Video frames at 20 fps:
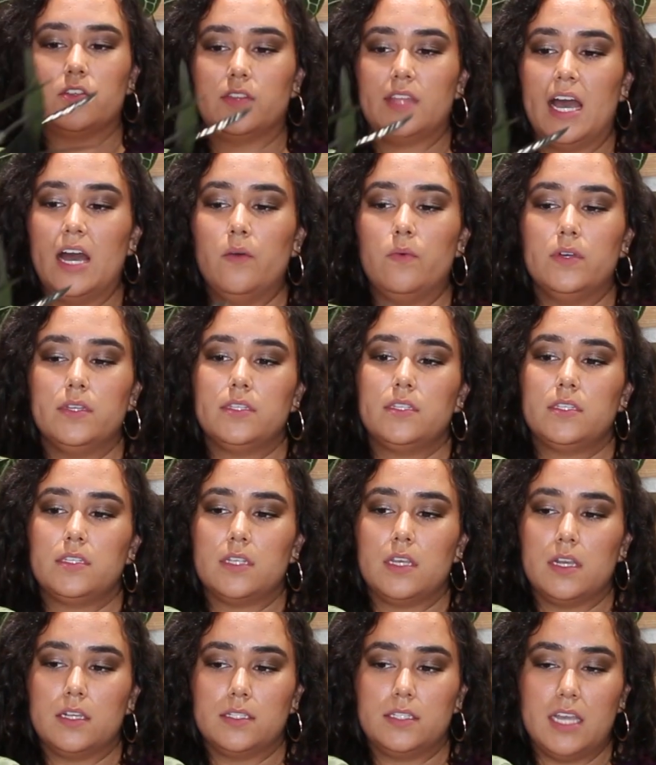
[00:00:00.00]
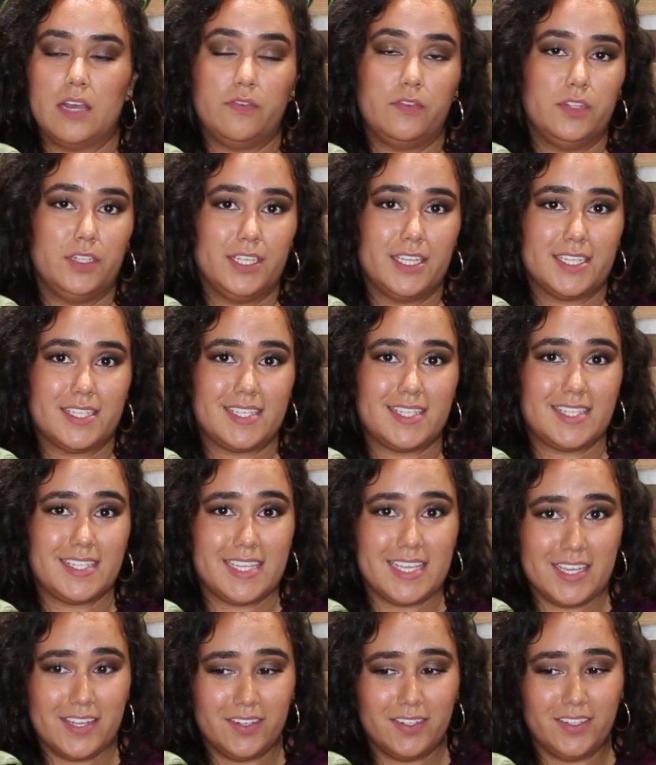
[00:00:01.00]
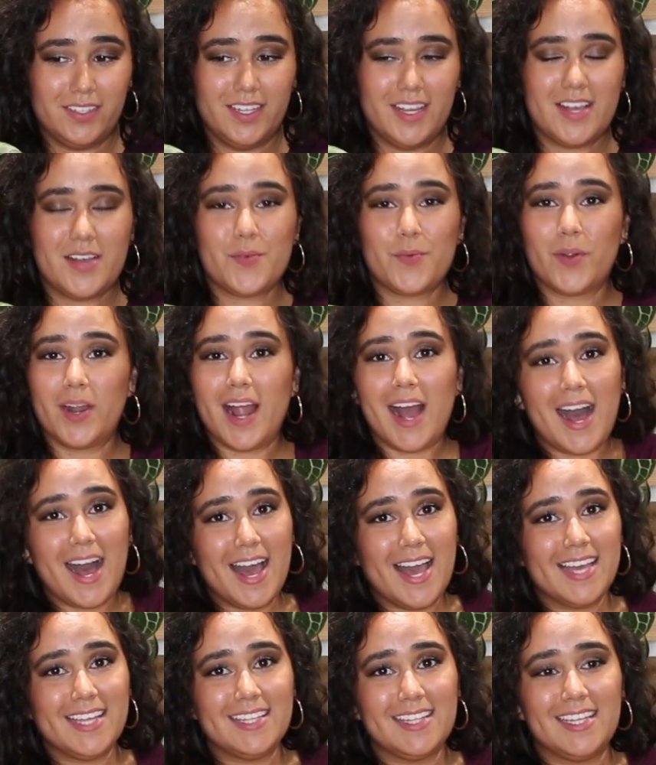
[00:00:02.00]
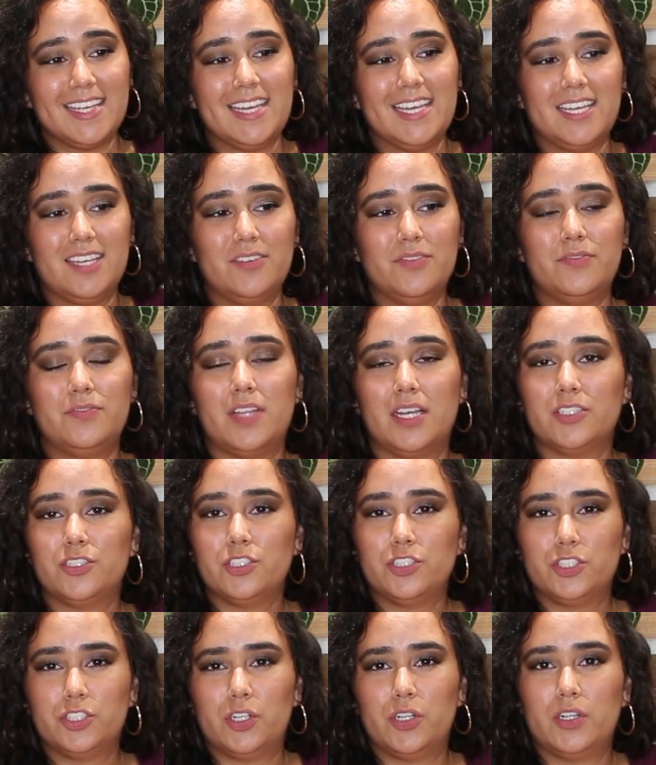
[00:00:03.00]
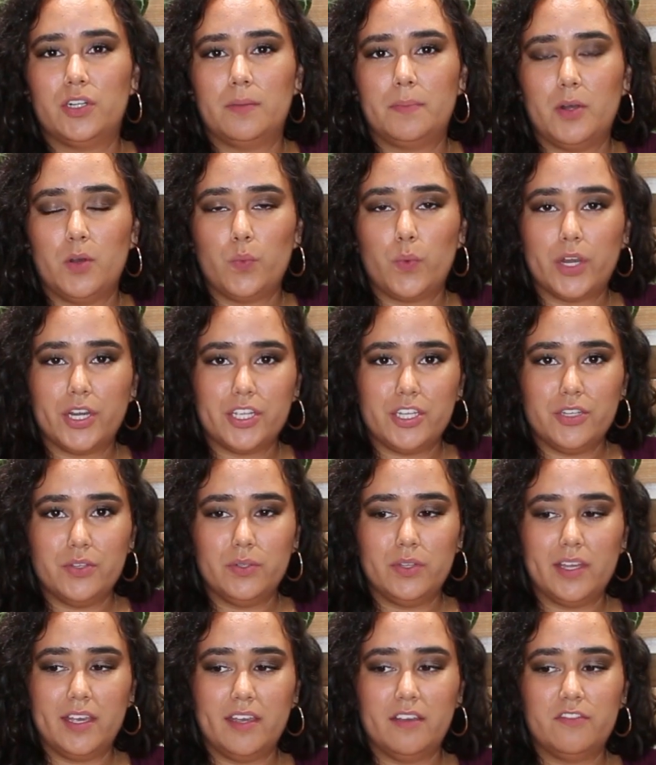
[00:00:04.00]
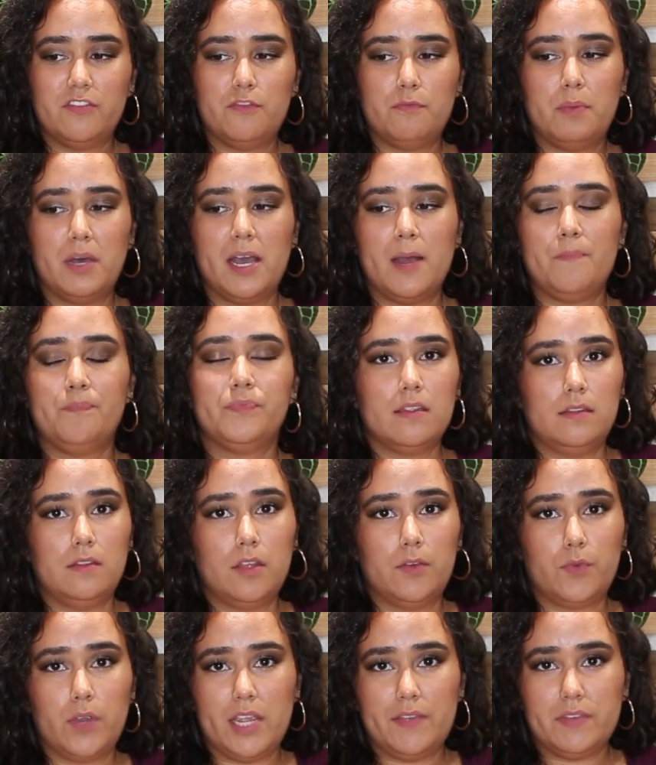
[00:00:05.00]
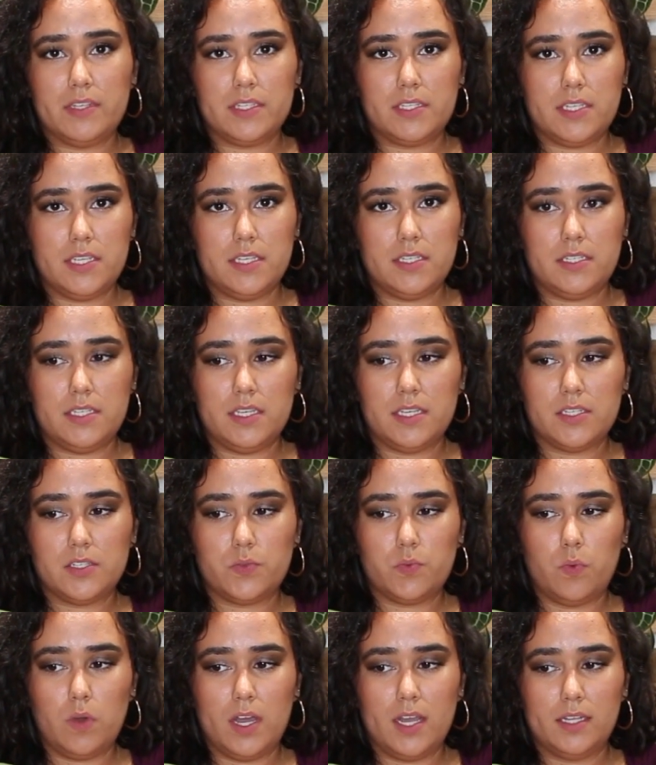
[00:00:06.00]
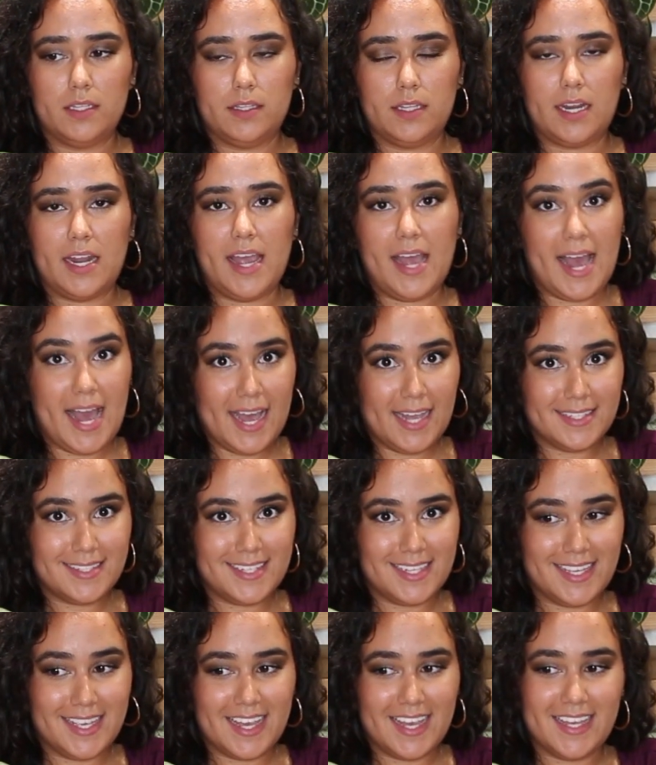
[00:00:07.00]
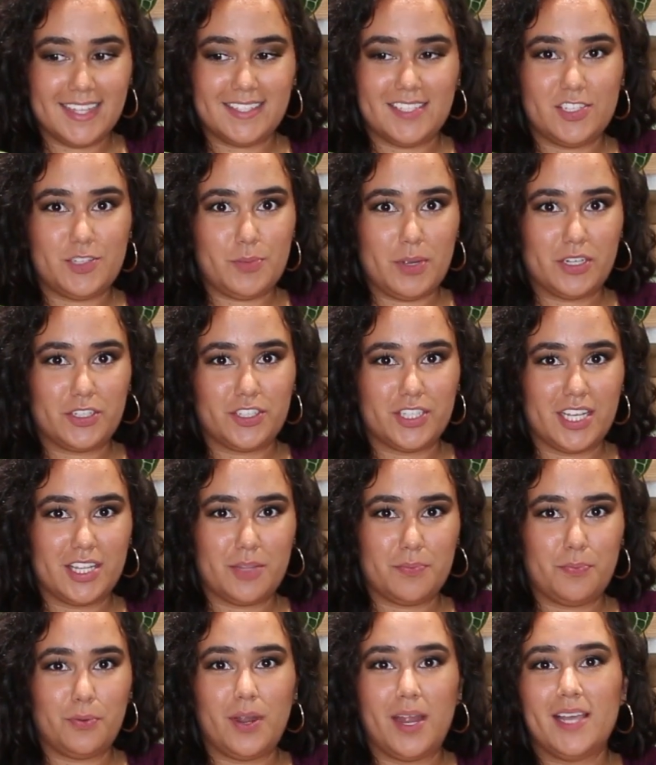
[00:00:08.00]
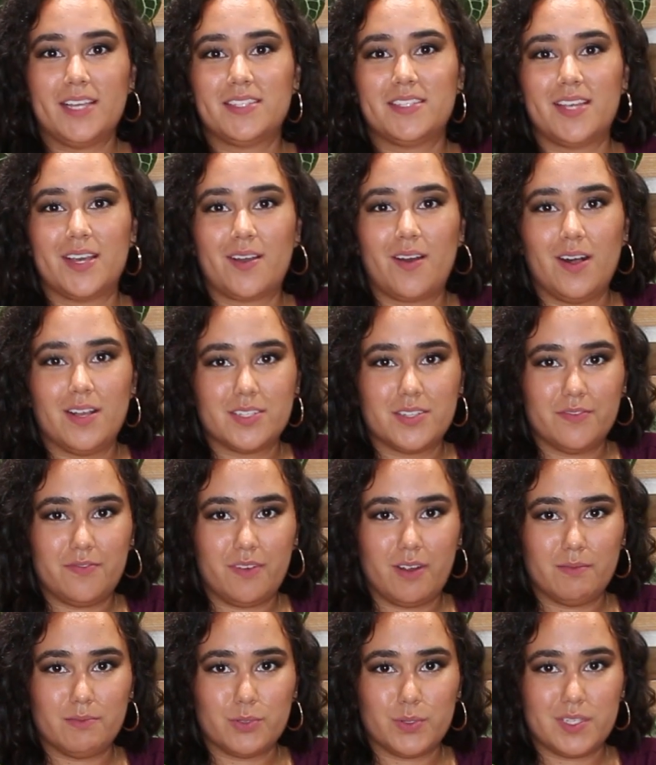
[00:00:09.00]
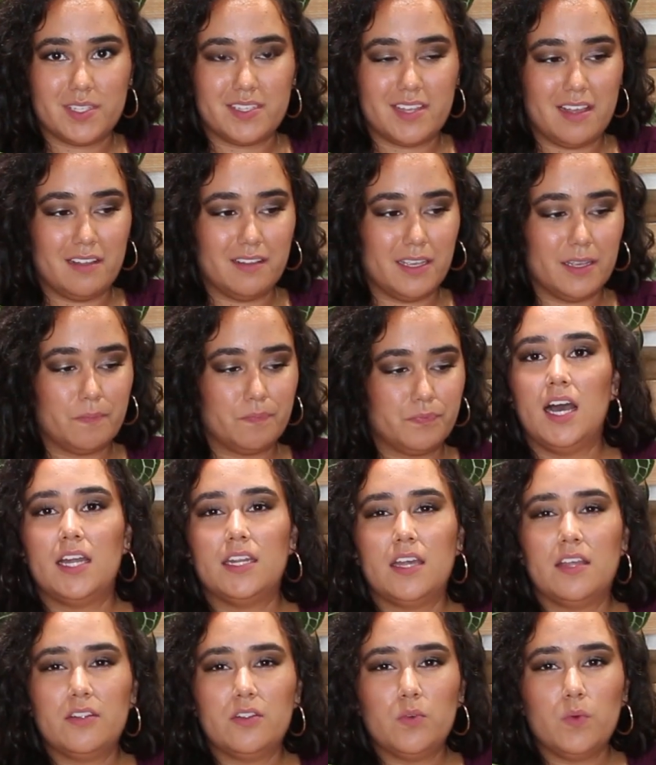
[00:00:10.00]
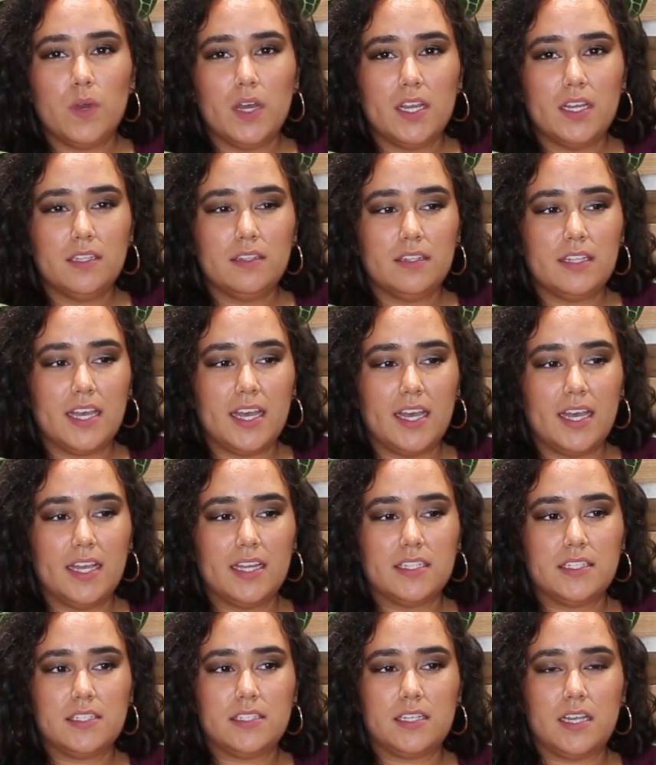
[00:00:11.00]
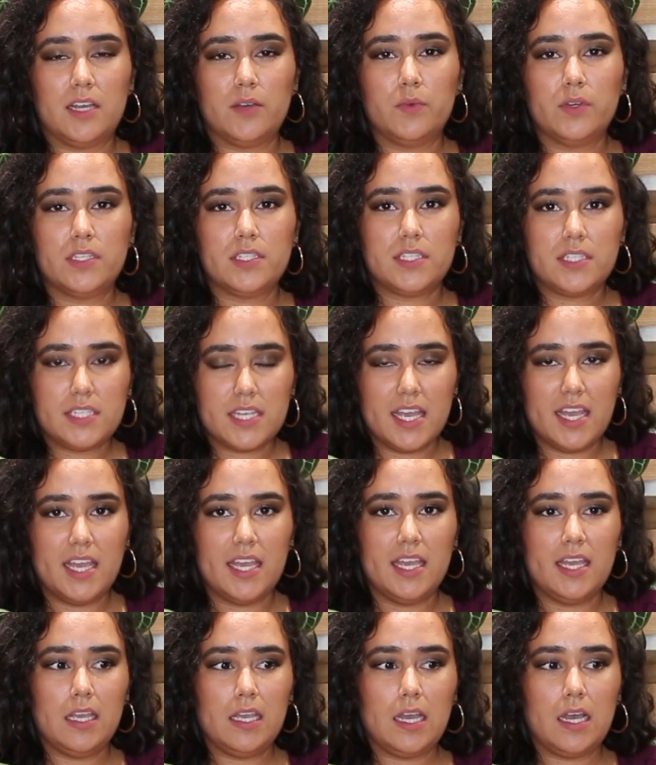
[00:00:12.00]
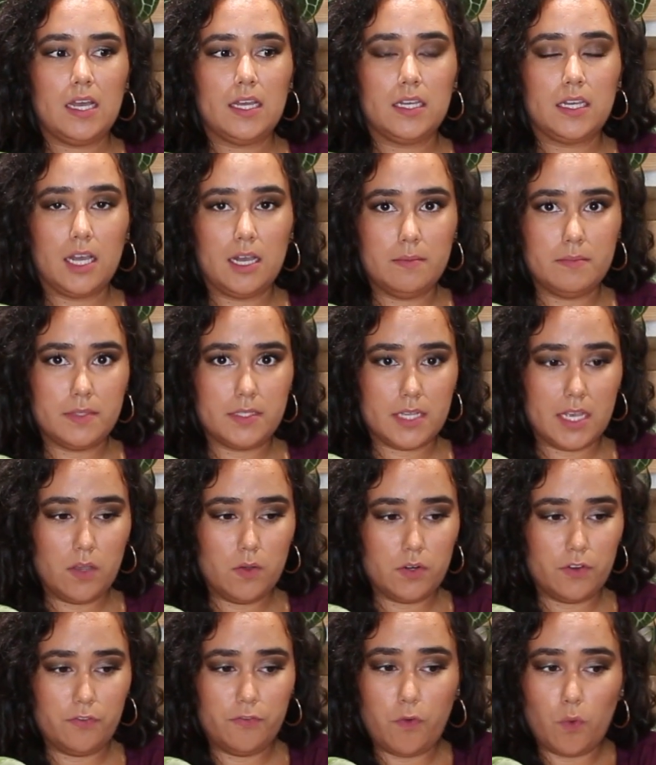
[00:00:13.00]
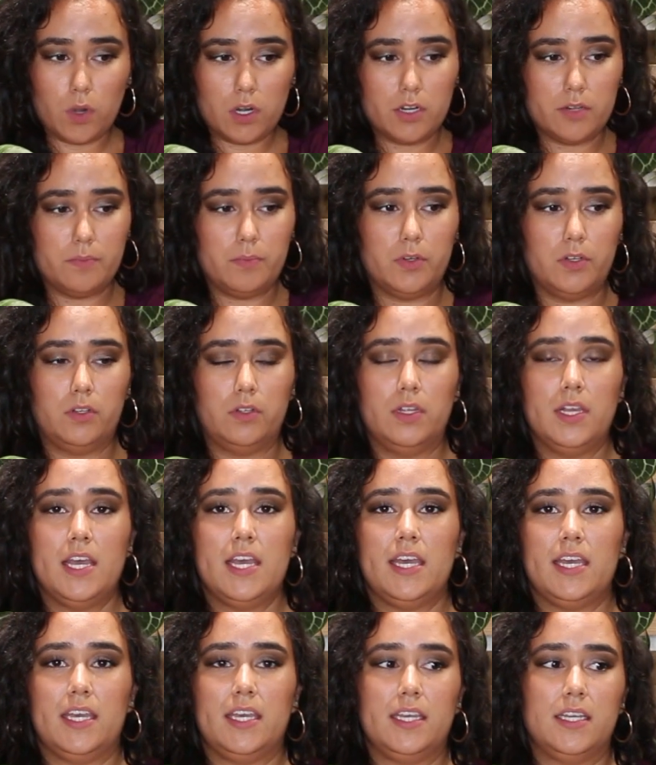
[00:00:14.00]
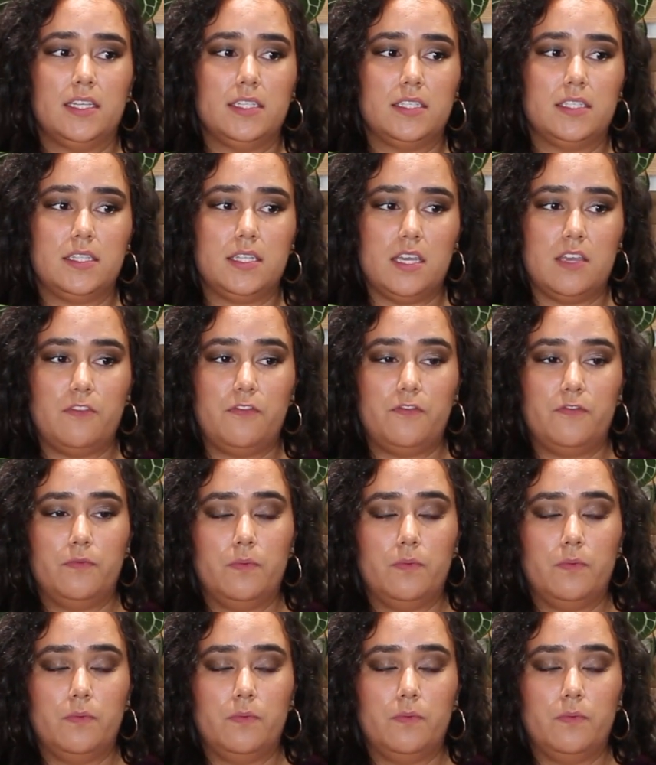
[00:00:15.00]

So that was definitely a steal where I live. Not too sure about where you live, but the Raven ZZ is one that I had to get, especially at the price that Costa Farms was selling. Another one that I would say comes out affordable is the